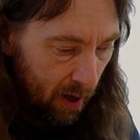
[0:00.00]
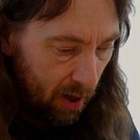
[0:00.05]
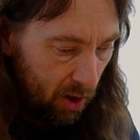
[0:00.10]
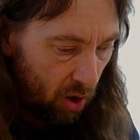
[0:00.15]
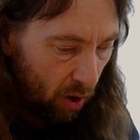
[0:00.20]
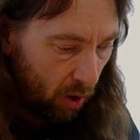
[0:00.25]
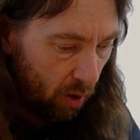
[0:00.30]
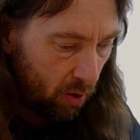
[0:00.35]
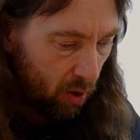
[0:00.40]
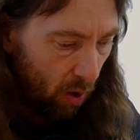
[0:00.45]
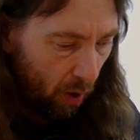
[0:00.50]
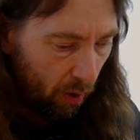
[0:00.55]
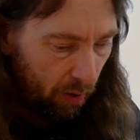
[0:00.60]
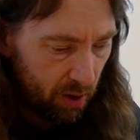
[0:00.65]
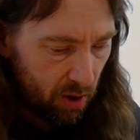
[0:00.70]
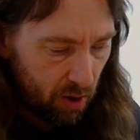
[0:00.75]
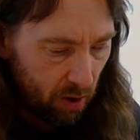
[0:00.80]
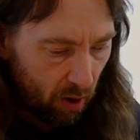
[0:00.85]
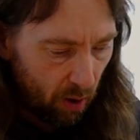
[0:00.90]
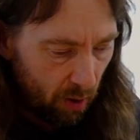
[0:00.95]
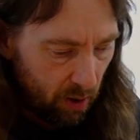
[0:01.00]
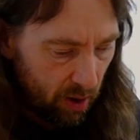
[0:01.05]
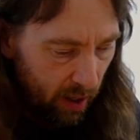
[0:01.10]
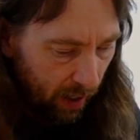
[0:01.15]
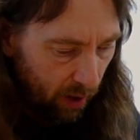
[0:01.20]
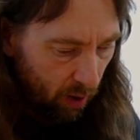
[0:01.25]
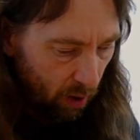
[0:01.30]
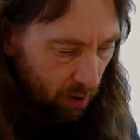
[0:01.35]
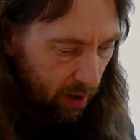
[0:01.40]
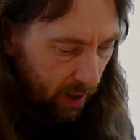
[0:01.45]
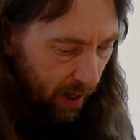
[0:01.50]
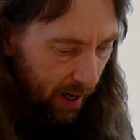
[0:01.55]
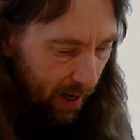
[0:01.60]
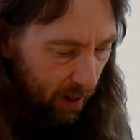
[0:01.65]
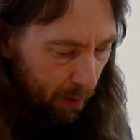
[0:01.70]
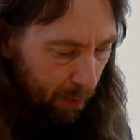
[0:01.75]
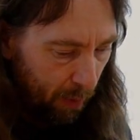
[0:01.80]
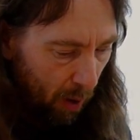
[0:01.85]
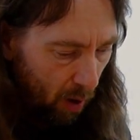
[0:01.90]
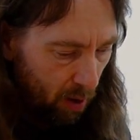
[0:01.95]
Docker is security agnostic out of
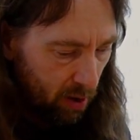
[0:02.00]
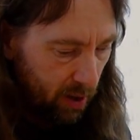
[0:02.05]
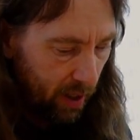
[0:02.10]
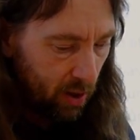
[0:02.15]
the box,